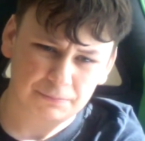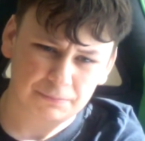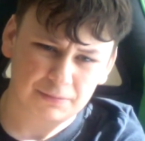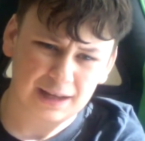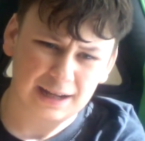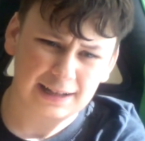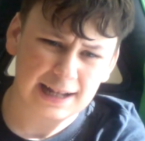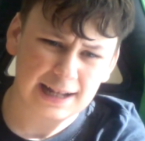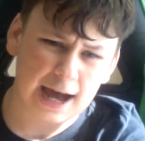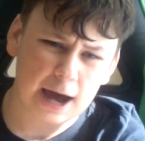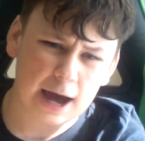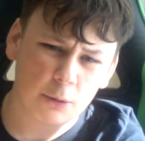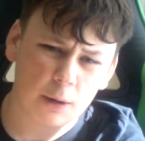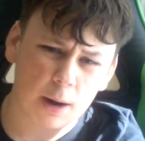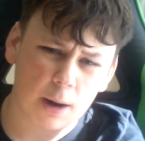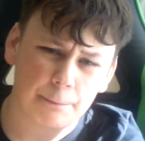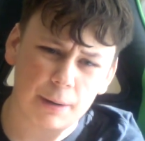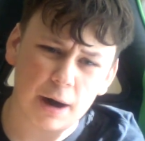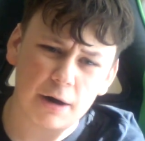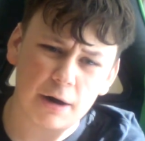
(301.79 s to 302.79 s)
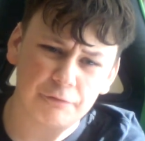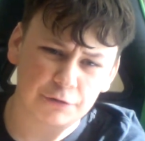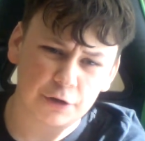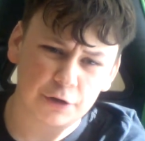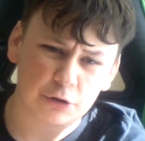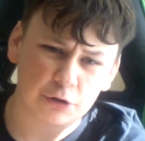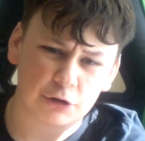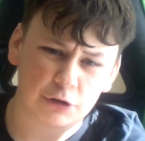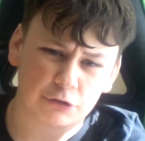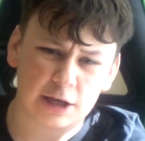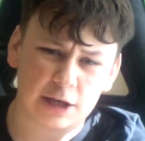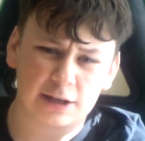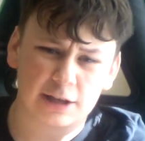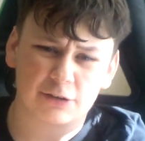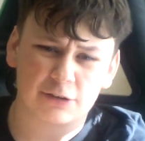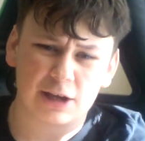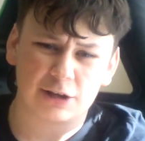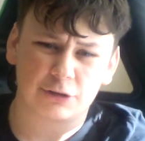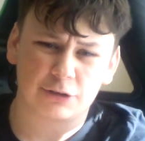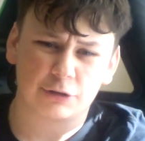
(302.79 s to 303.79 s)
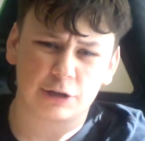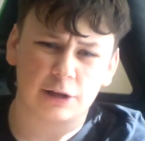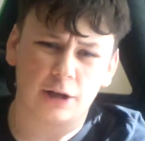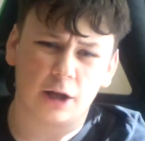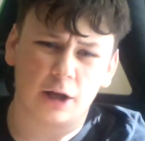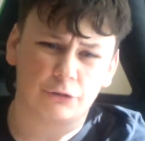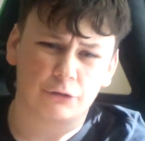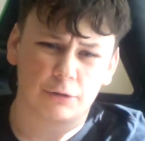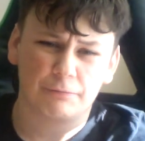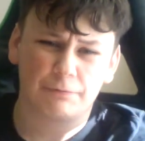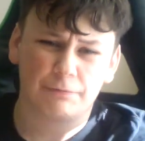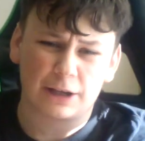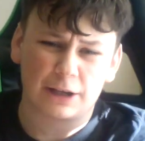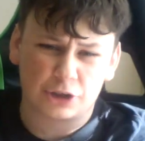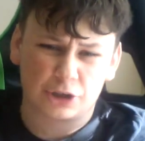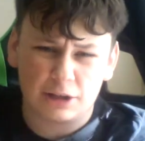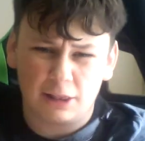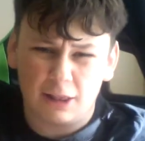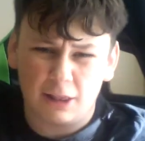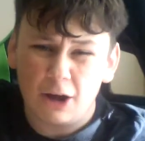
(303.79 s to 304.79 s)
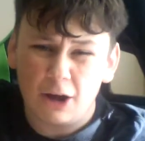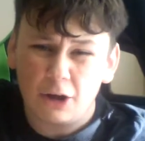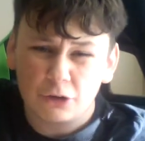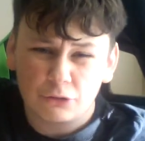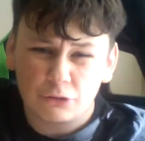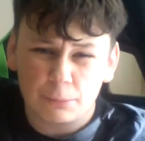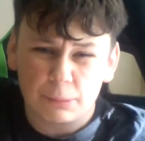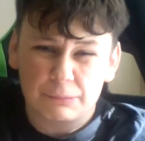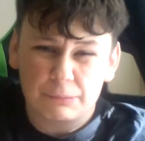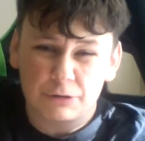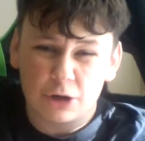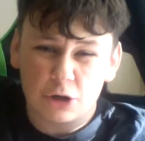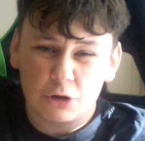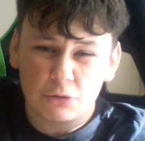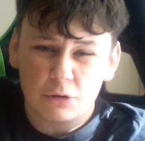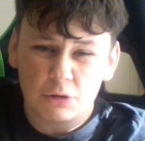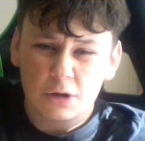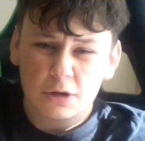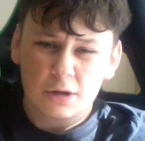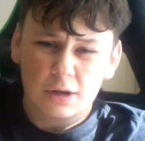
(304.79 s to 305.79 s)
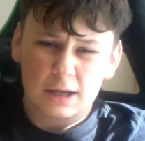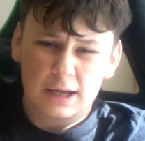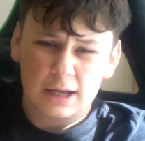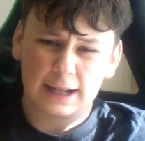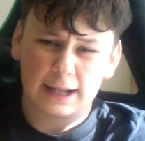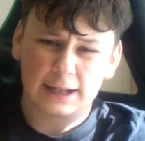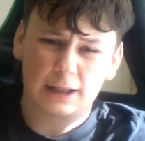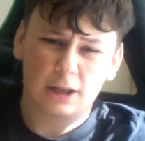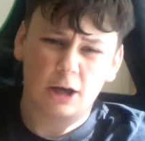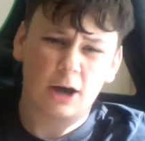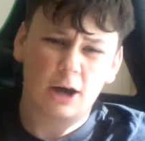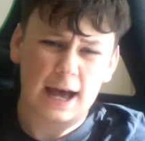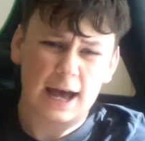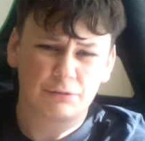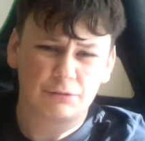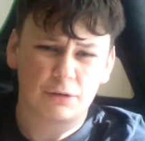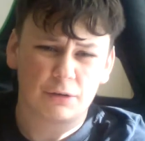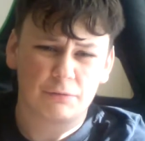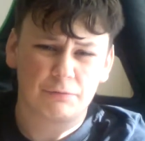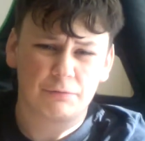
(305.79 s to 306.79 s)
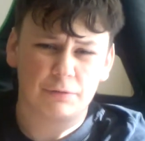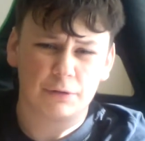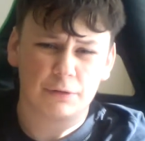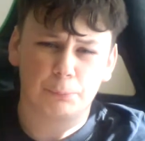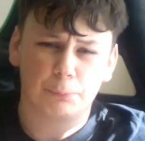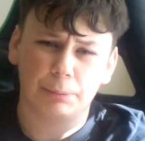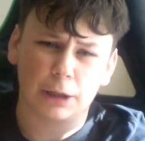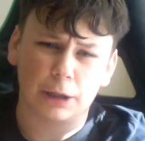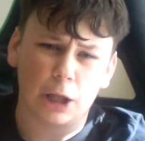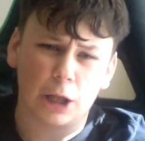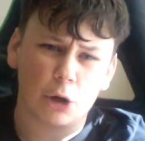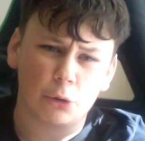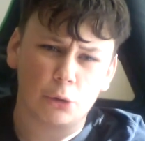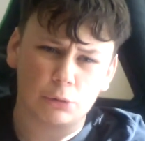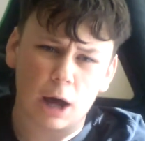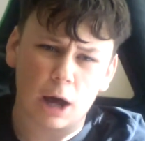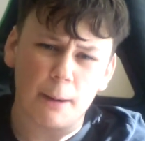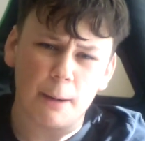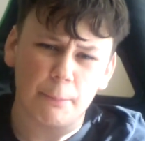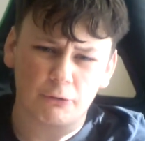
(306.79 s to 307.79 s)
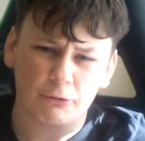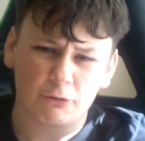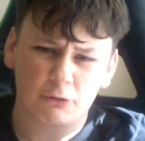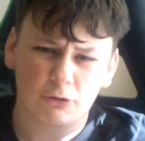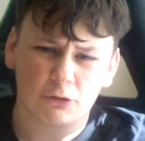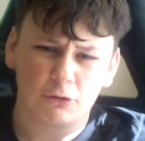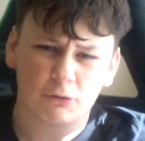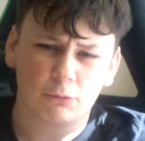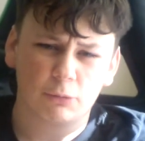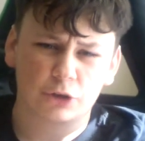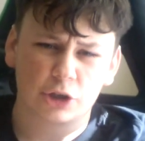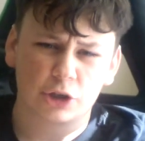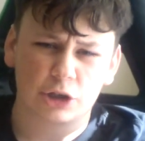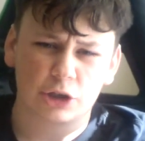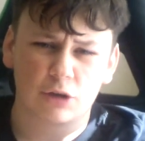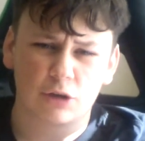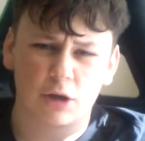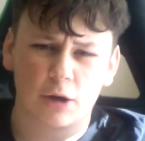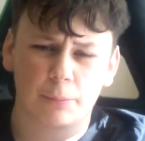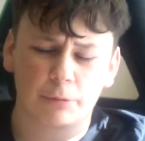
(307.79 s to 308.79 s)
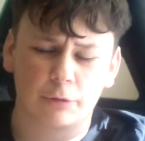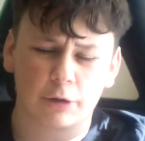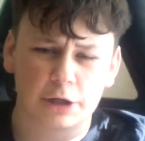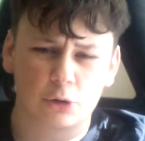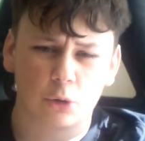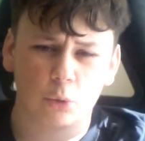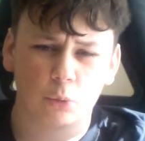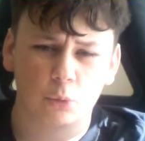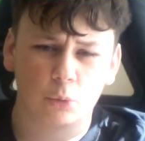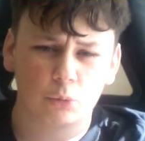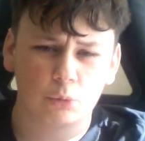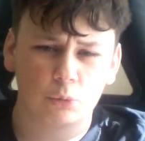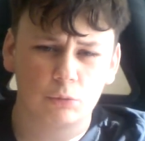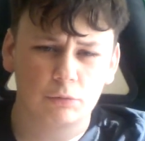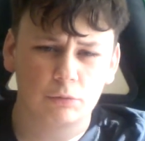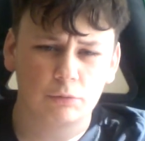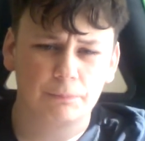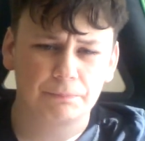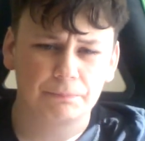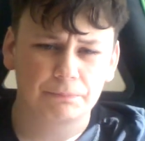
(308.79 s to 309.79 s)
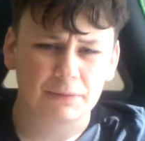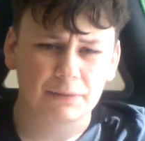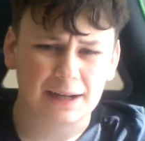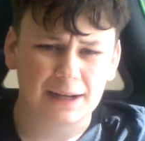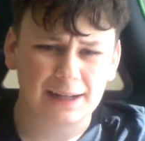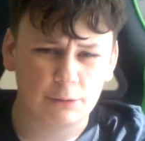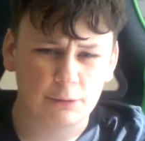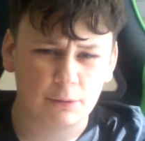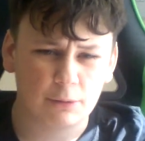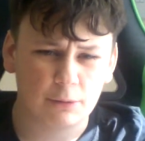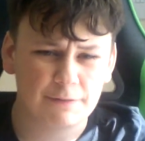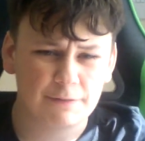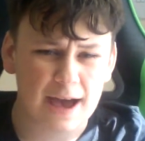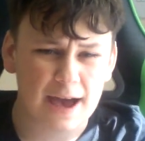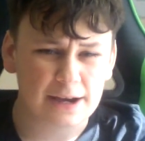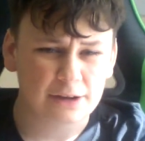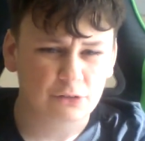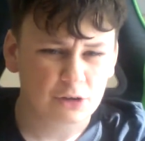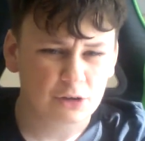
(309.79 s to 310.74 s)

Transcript: Now, above you this year, there's actually like some flashing lights above you, and like as if something's blown up, which is a pretty cool little effect.